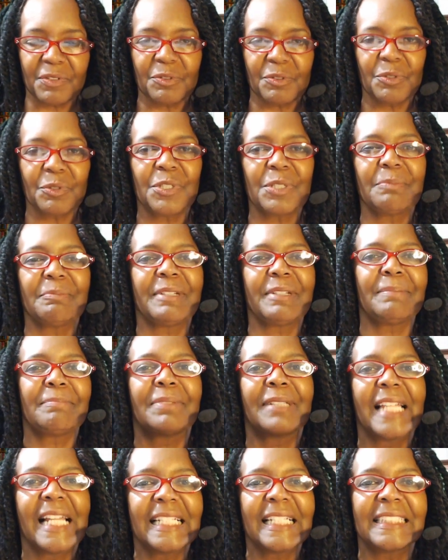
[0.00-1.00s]
You should be
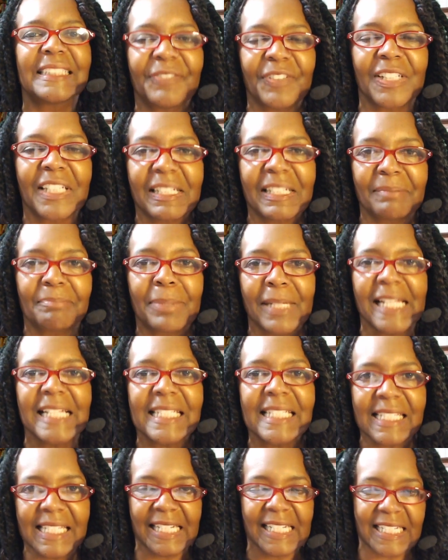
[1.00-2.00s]
blessed, feeling
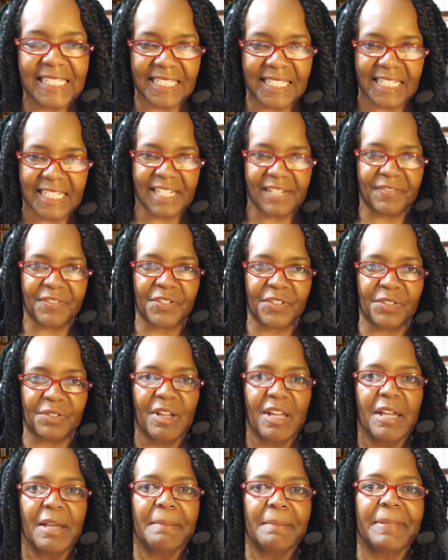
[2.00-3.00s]
blessed that he leaves you
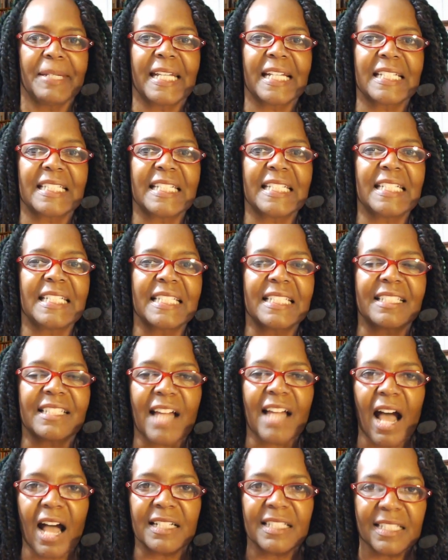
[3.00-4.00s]
because he's a
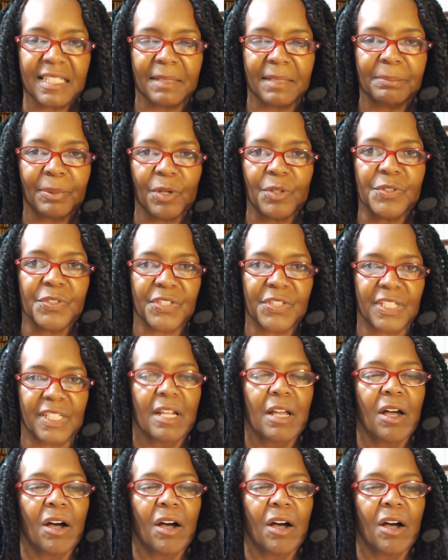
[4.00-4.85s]
toxic person.